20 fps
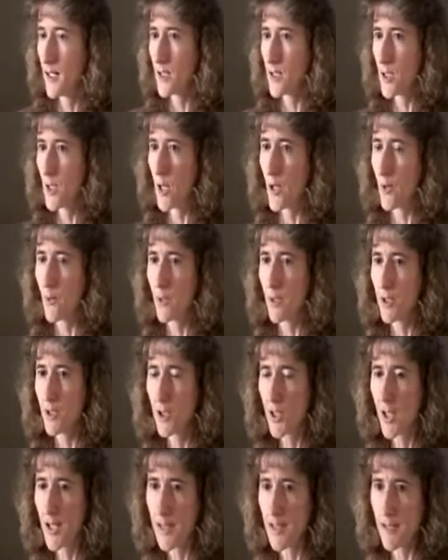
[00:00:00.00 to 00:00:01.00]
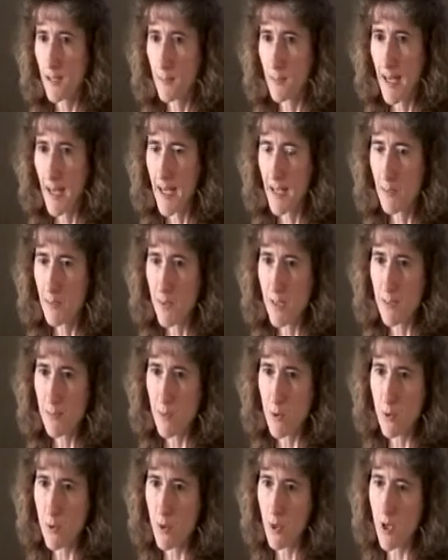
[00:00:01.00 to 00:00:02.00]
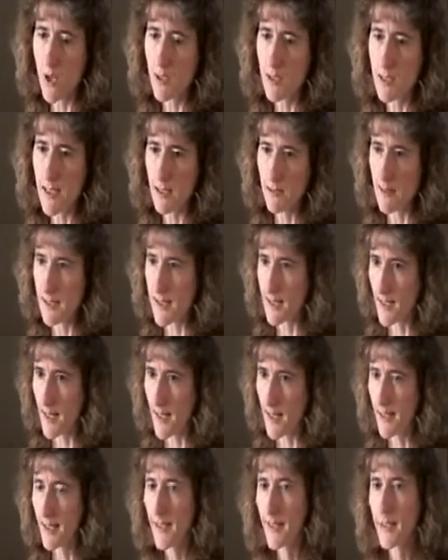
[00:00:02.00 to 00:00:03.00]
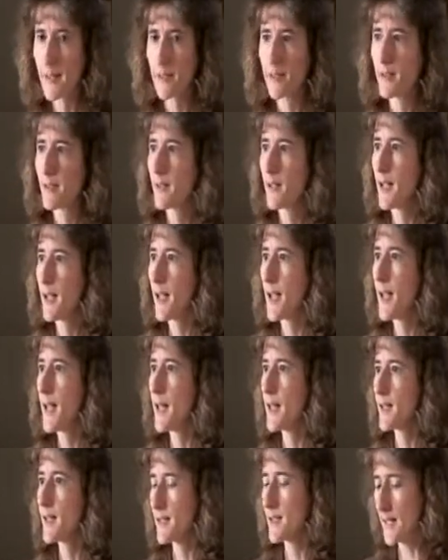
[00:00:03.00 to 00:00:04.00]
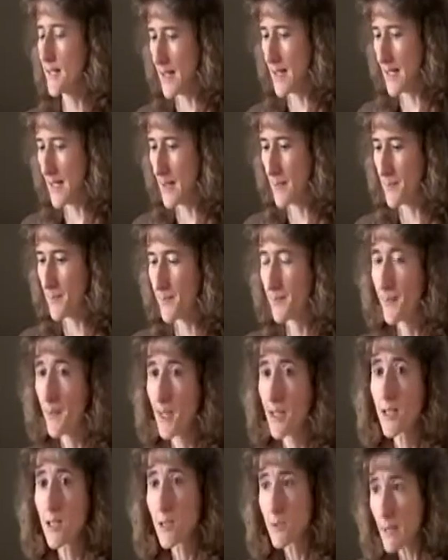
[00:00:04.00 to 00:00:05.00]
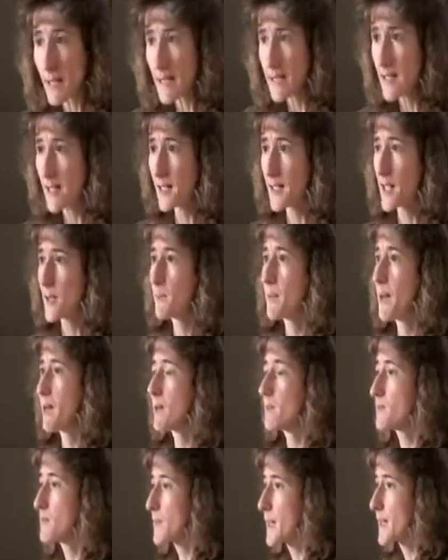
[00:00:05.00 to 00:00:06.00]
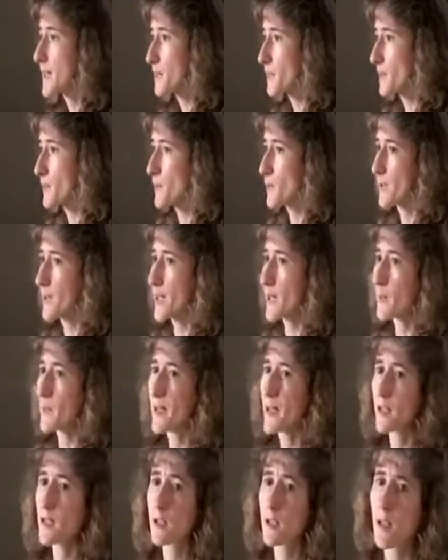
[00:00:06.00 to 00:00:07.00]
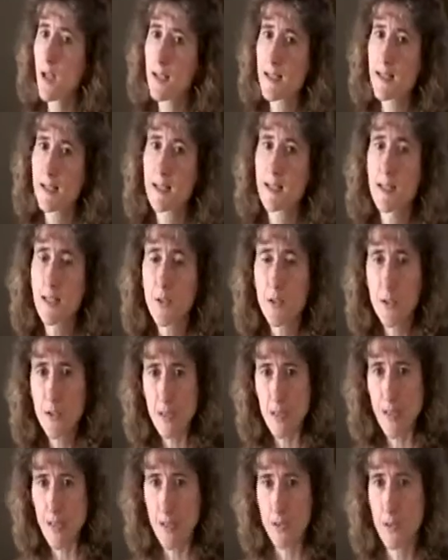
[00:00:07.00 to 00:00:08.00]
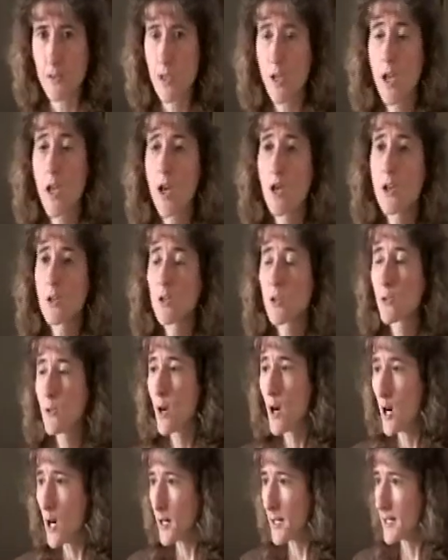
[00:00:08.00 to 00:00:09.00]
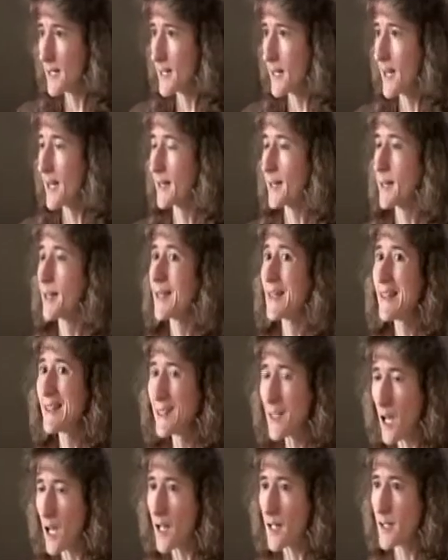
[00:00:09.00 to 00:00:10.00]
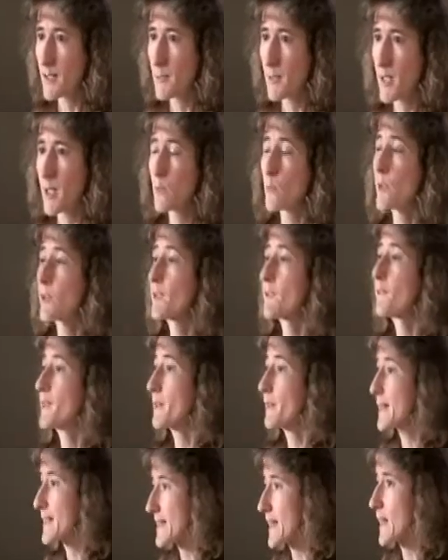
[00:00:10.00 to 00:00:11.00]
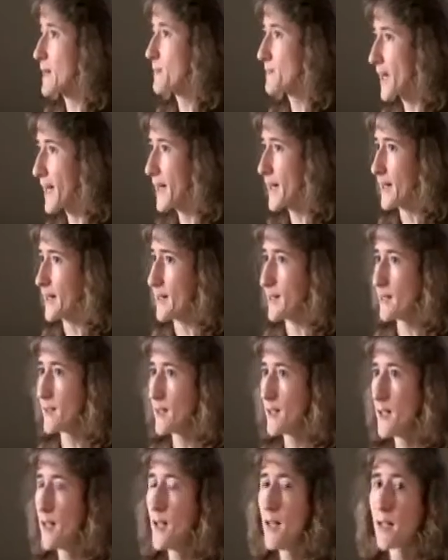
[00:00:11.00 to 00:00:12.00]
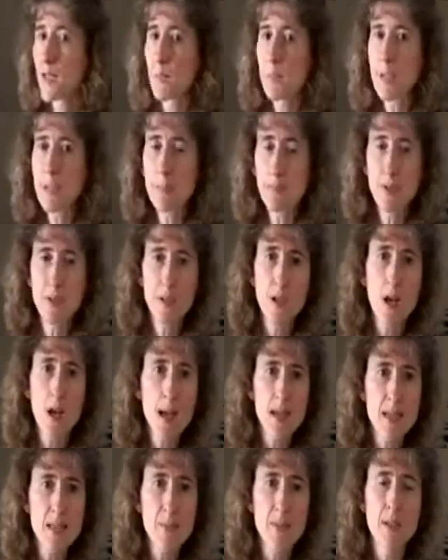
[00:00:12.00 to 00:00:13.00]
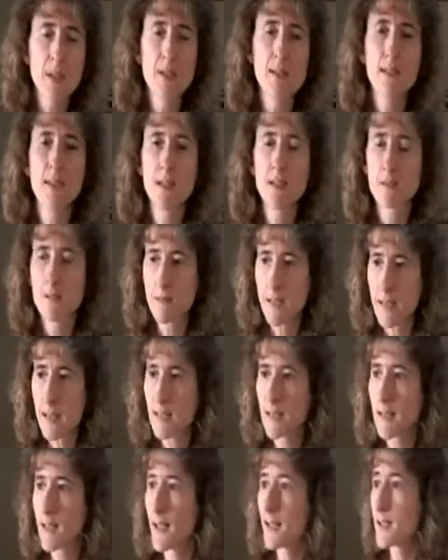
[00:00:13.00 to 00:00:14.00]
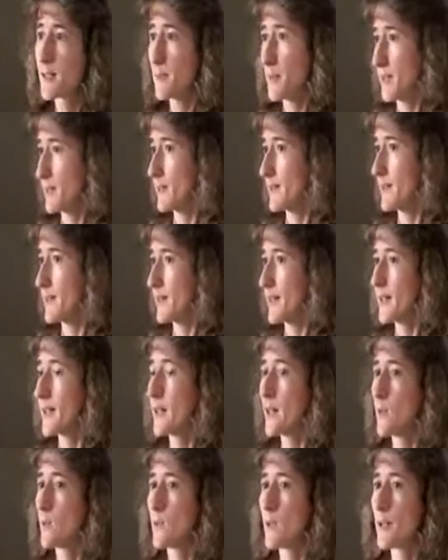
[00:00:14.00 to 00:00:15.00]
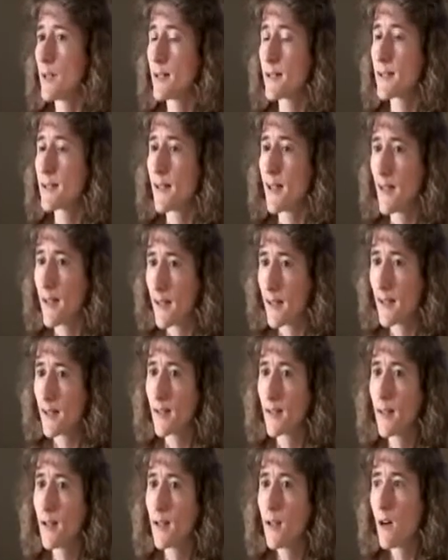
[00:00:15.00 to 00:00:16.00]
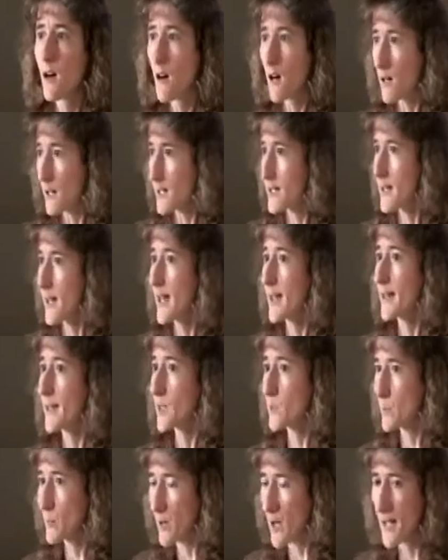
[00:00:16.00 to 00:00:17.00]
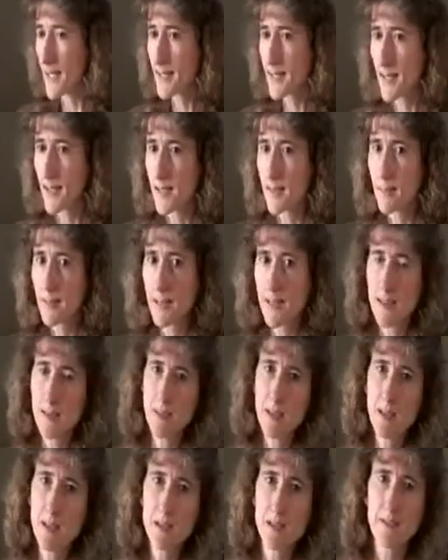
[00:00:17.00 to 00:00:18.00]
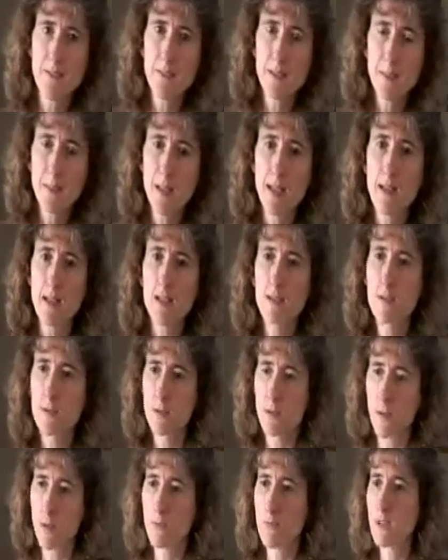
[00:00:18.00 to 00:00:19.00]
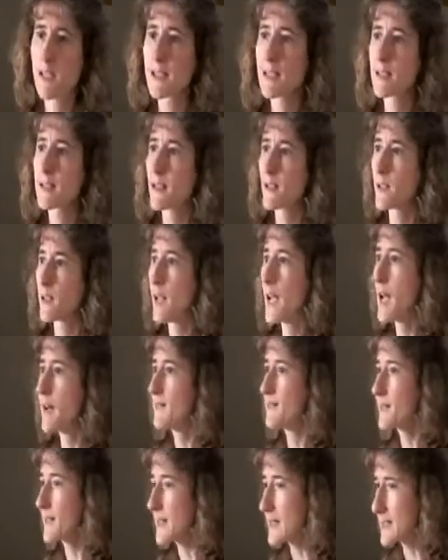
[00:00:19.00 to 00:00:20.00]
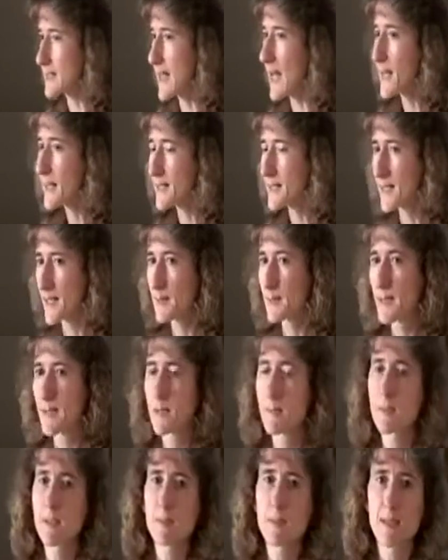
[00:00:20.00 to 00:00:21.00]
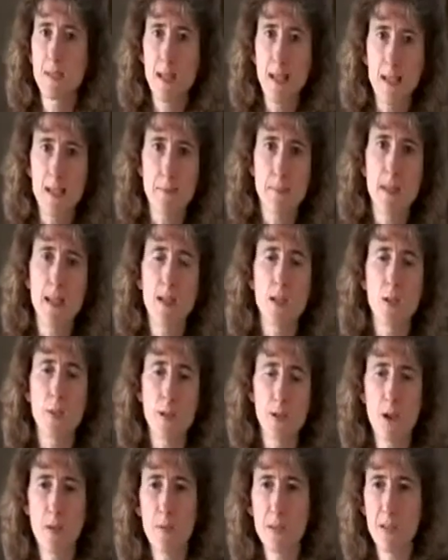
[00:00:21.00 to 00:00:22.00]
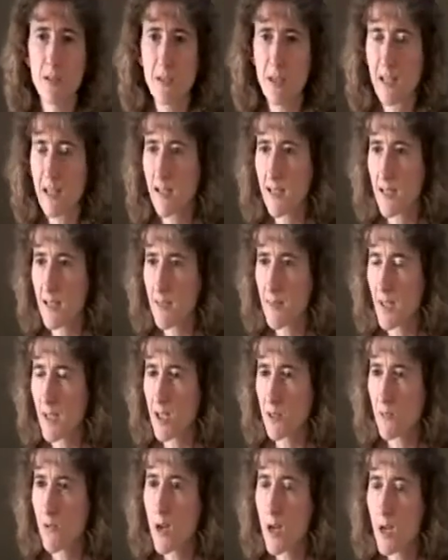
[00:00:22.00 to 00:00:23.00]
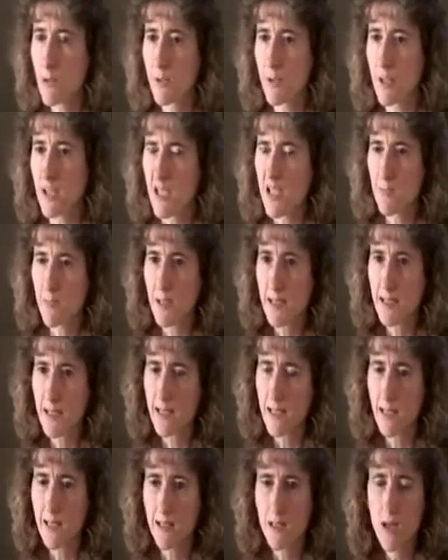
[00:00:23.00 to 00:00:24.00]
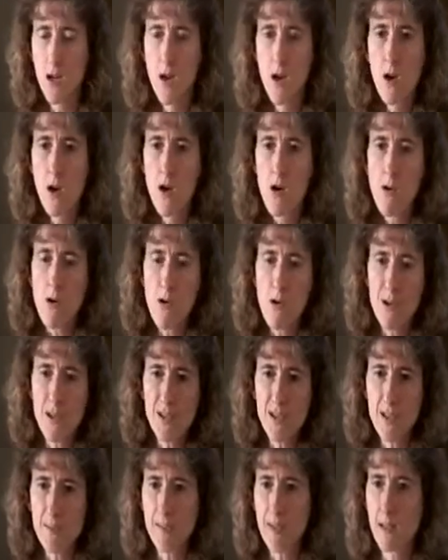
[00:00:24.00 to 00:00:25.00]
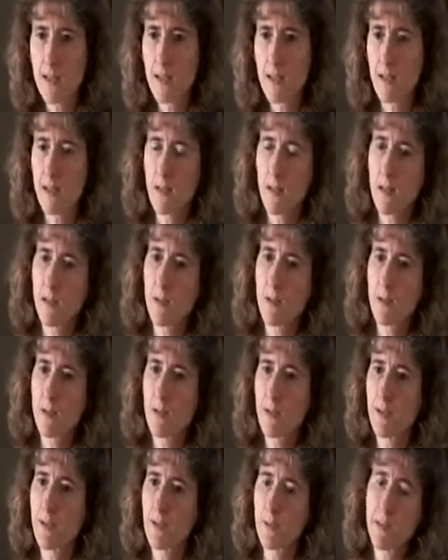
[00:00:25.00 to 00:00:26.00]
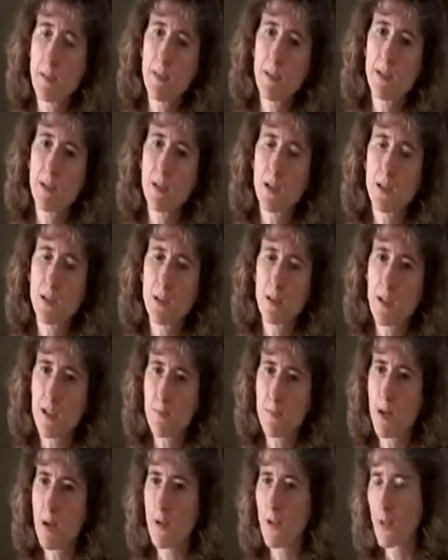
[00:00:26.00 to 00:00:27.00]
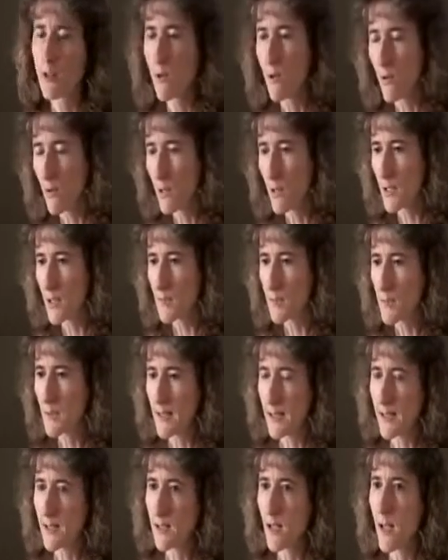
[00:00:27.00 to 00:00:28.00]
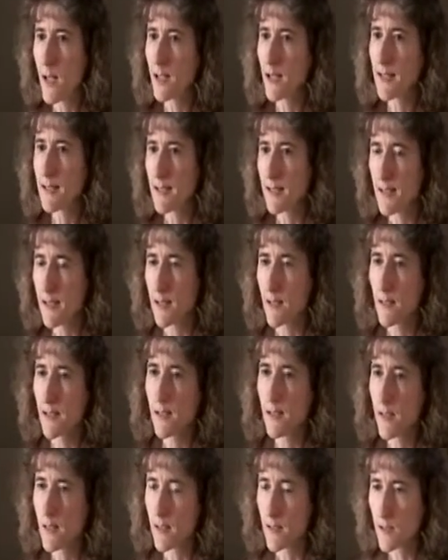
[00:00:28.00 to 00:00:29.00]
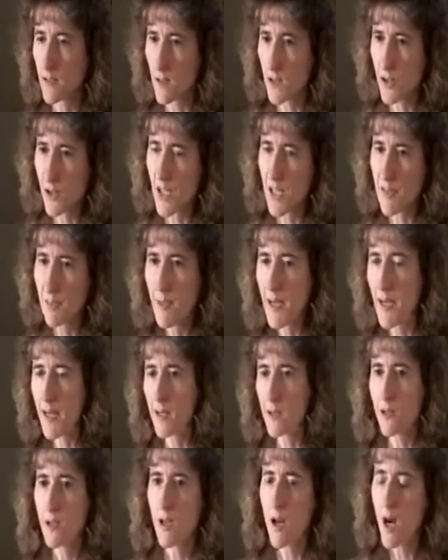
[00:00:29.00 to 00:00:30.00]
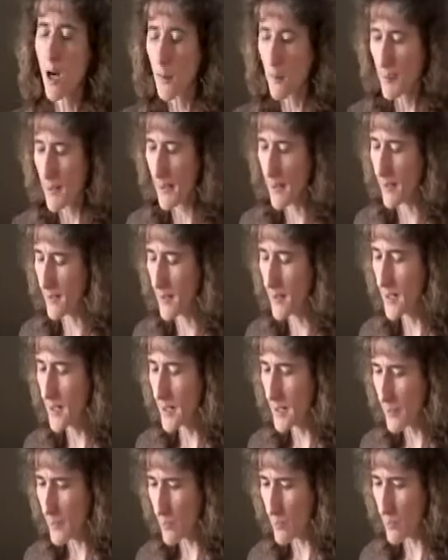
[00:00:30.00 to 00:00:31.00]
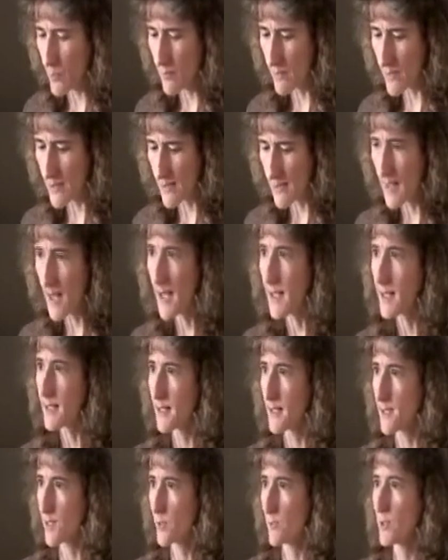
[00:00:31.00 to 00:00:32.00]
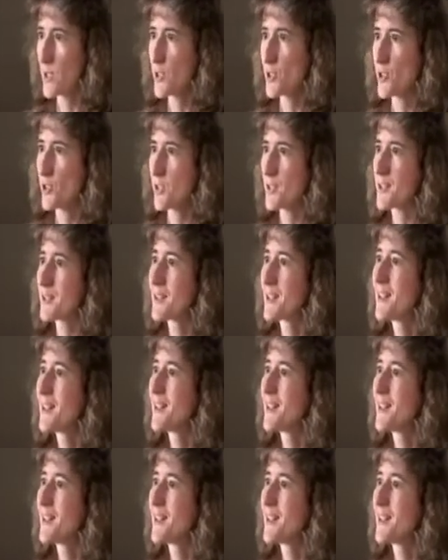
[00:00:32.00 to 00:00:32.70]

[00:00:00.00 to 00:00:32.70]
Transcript: No, the pain was more along down the side here. And interestingly, about a month before that, we had lost another sister to a heart attack in the hospital with the very same pain. The people in the hospital didn't recognize, apparently, that it was a heart attack in process, because apparently females don't necessarily have the exact same symptoms as men do. It's almost, you think it's something's wrong with the spleen or something with maybe even this part of the colon, but it's not necessarily the chest pain or the arm pain. It's more of a side situation.